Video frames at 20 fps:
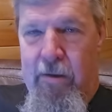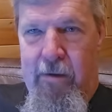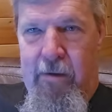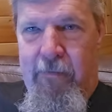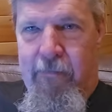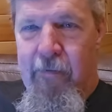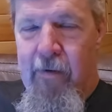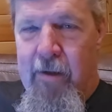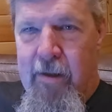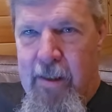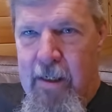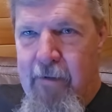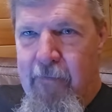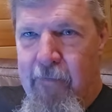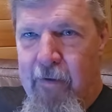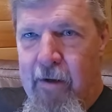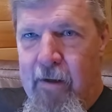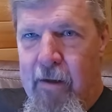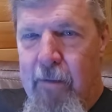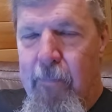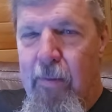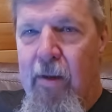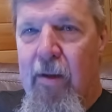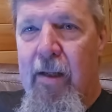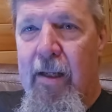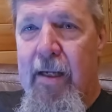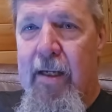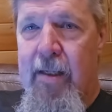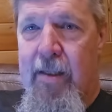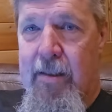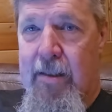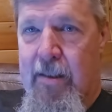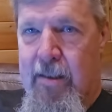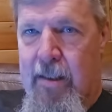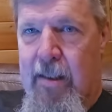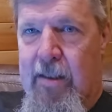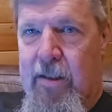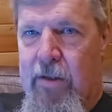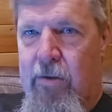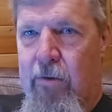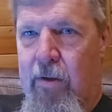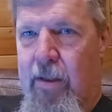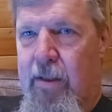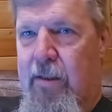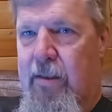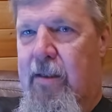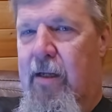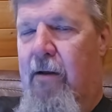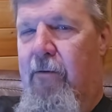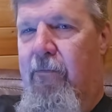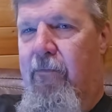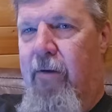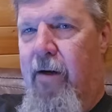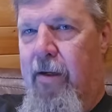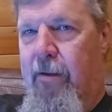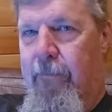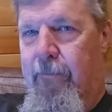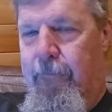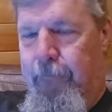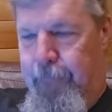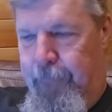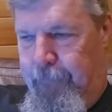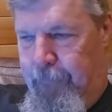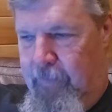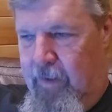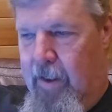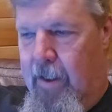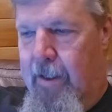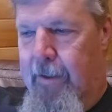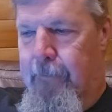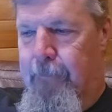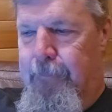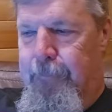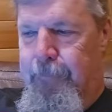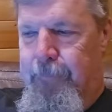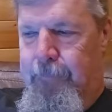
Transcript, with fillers: defund, defund the police, this sort of stuff, right? Okay.